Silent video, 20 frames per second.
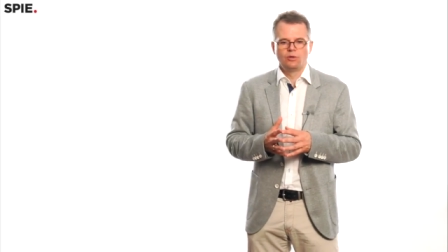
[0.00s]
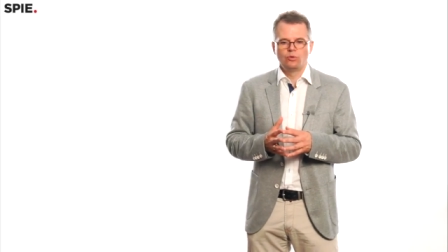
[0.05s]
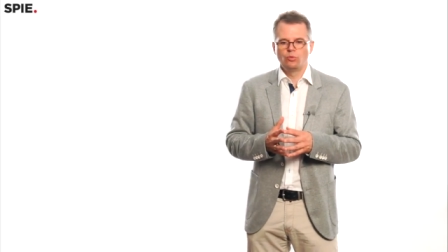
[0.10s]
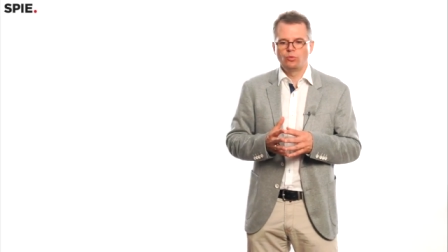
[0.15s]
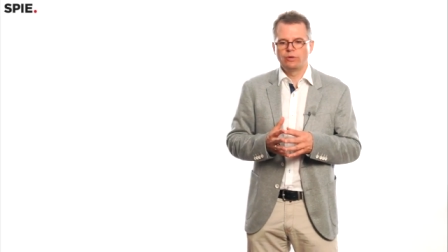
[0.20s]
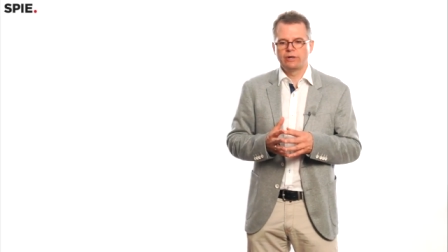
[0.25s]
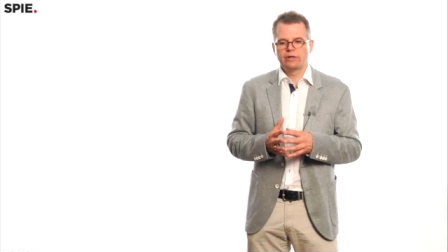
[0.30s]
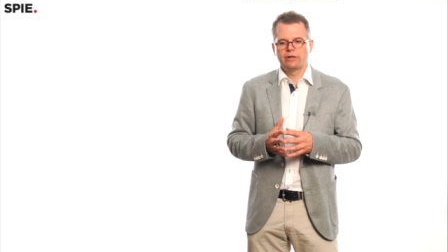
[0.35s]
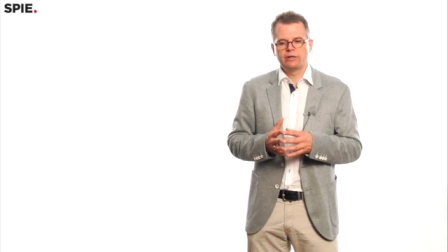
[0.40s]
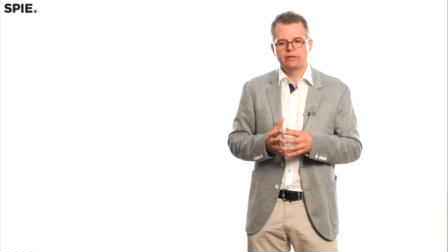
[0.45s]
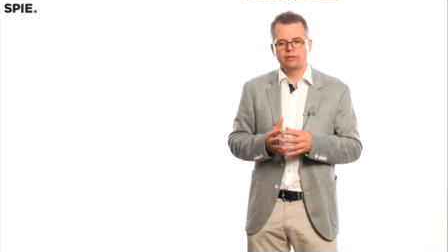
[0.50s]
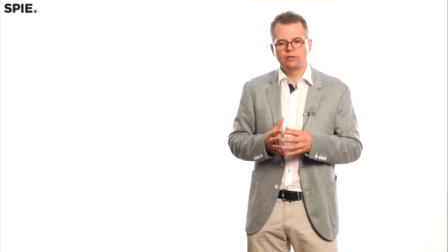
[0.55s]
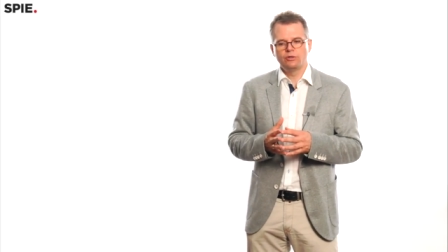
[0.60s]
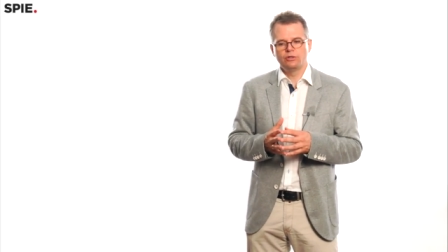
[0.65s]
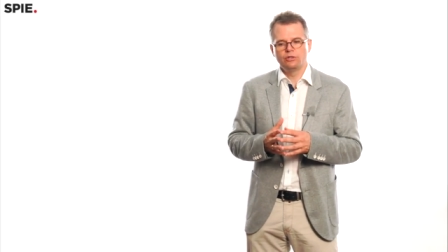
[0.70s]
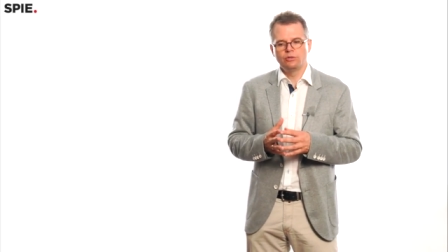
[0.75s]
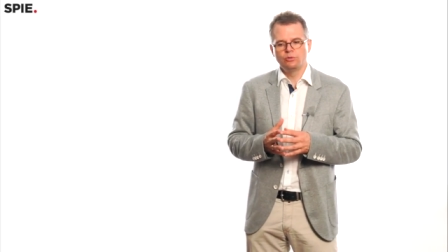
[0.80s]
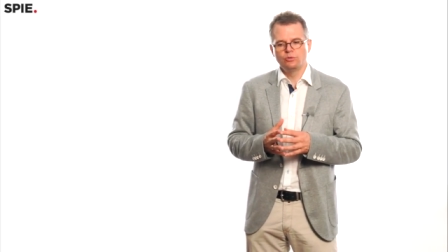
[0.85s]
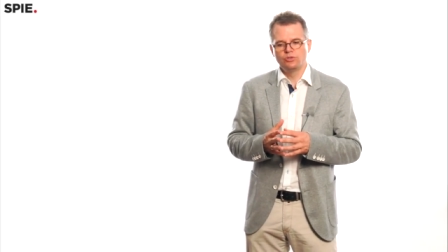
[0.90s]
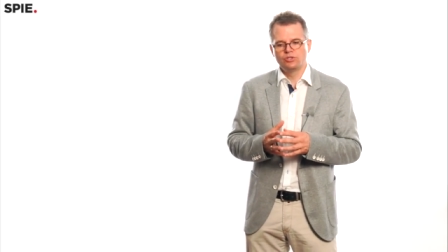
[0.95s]
where you
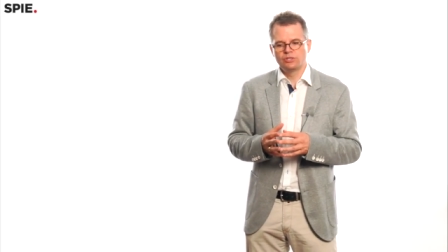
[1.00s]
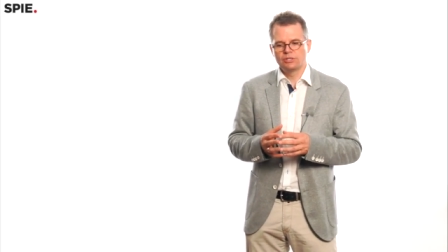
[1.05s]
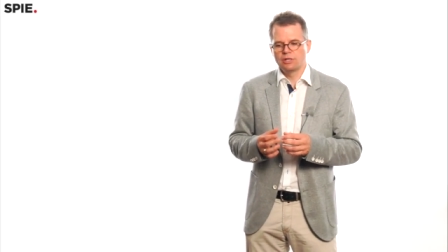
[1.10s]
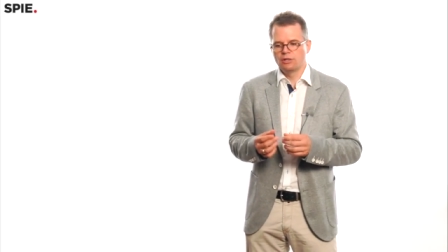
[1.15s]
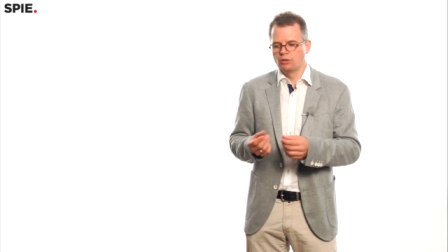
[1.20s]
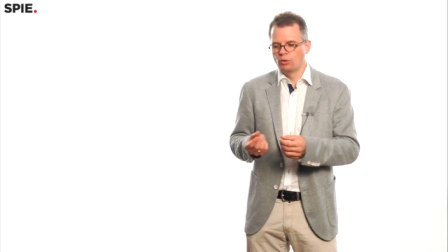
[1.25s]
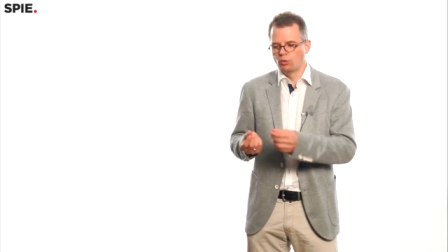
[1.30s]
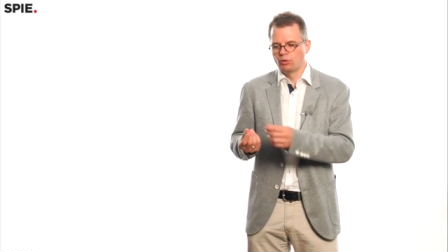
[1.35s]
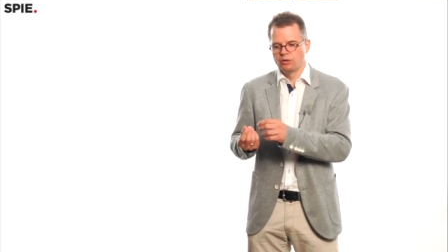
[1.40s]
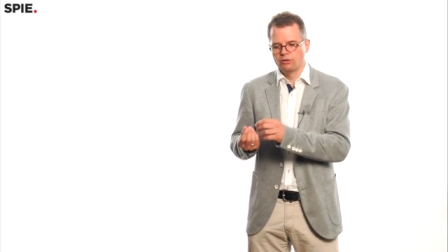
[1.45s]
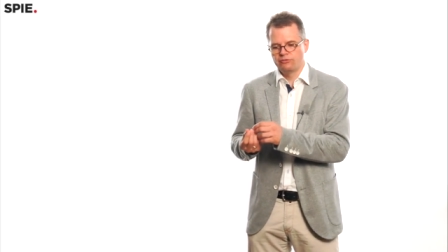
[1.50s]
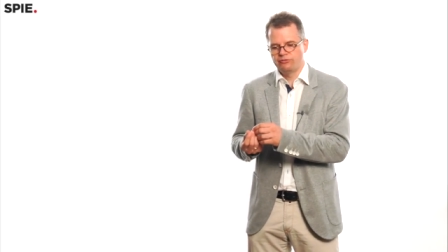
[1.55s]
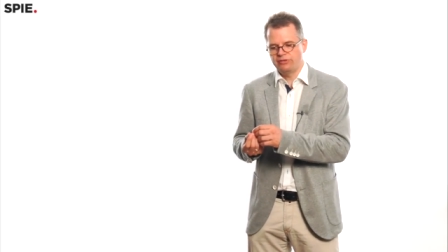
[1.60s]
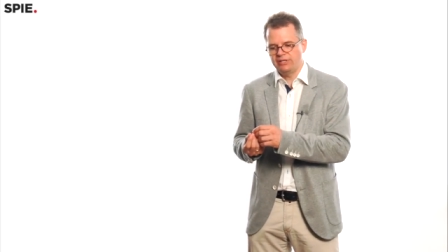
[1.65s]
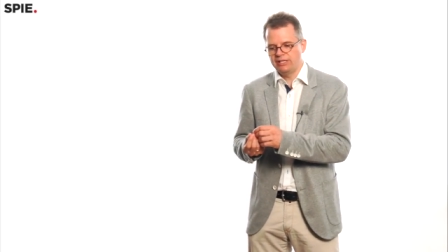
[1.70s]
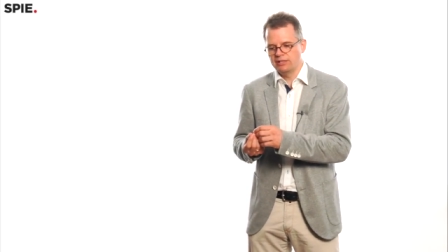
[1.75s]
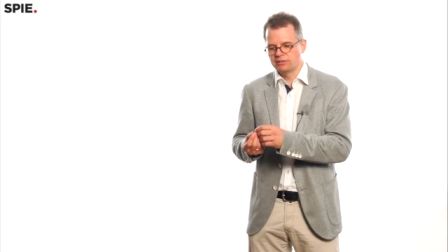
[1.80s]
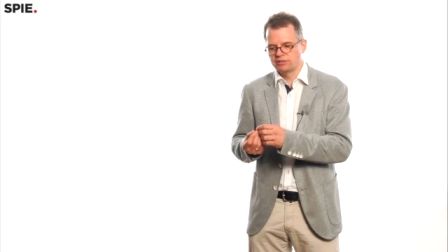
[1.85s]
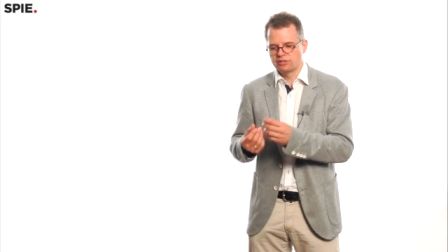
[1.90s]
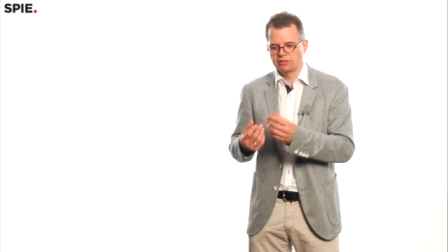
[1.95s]
use the local
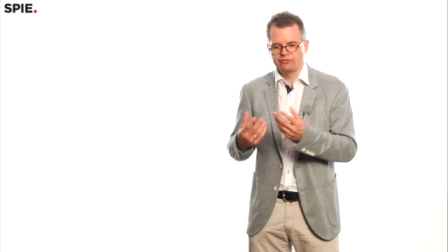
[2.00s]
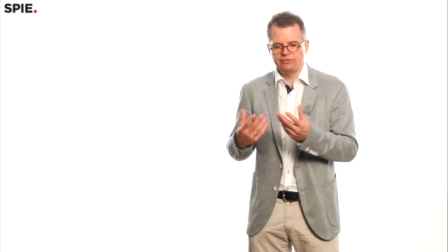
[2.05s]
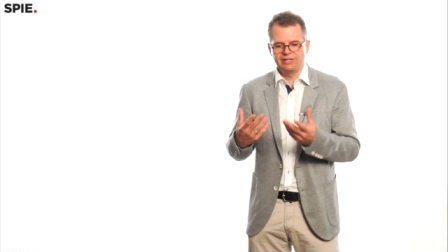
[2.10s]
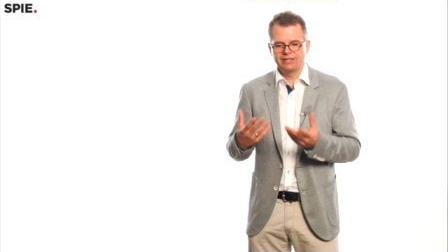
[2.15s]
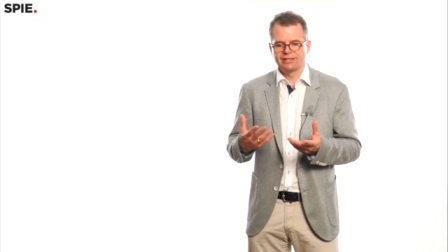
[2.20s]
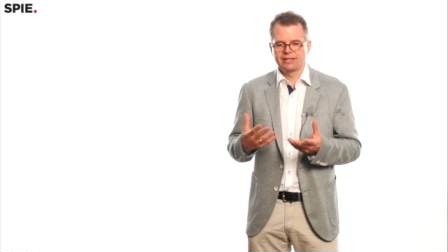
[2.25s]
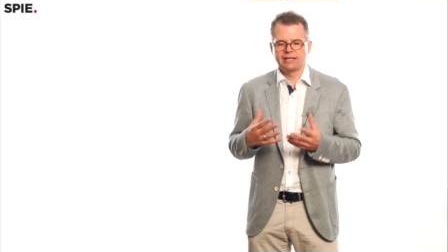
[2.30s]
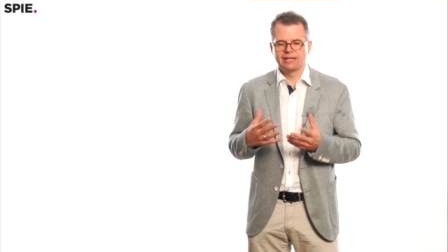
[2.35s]
fields, the field